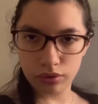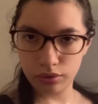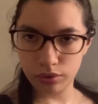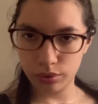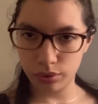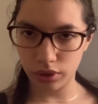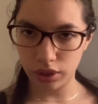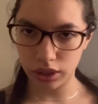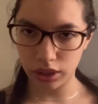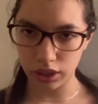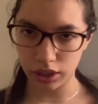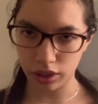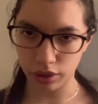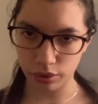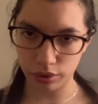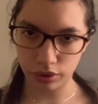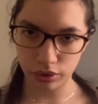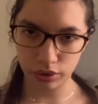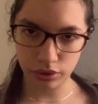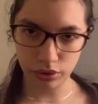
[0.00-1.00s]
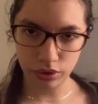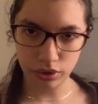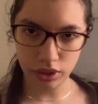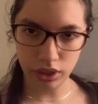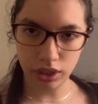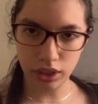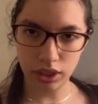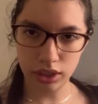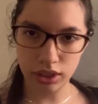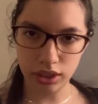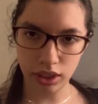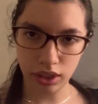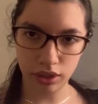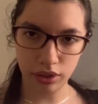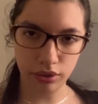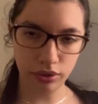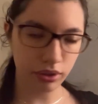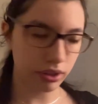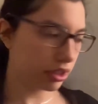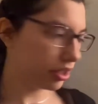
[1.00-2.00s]
quickly now we're going to see this
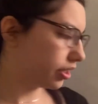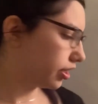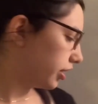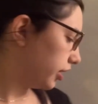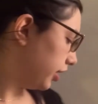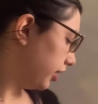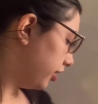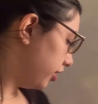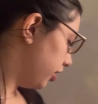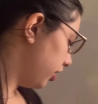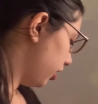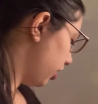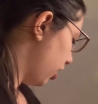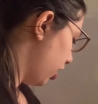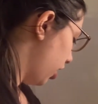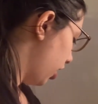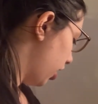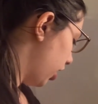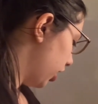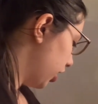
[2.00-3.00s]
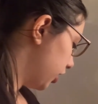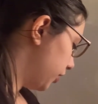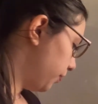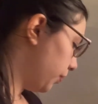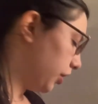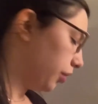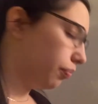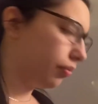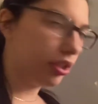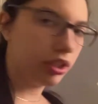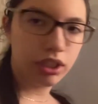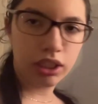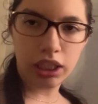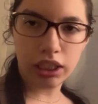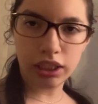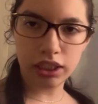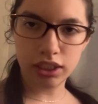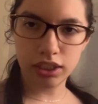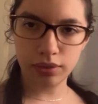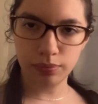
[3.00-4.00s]
single slit experiment
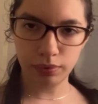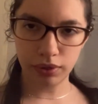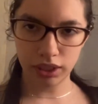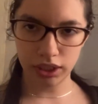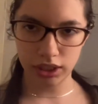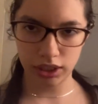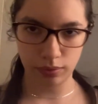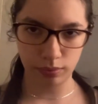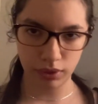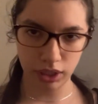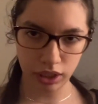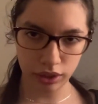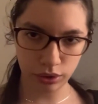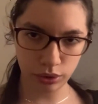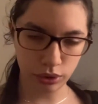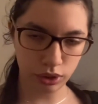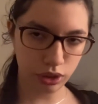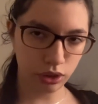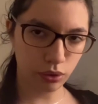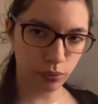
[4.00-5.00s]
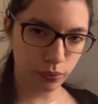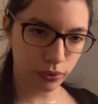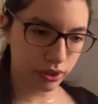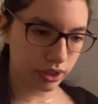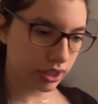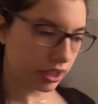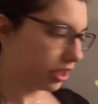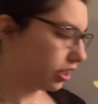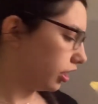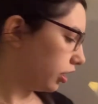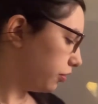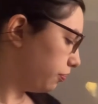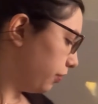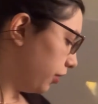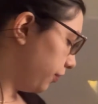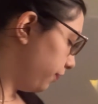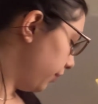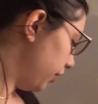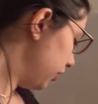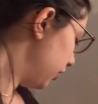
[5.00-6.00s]
that is very similar to the double slit
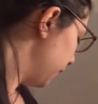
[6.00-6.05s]
experiment.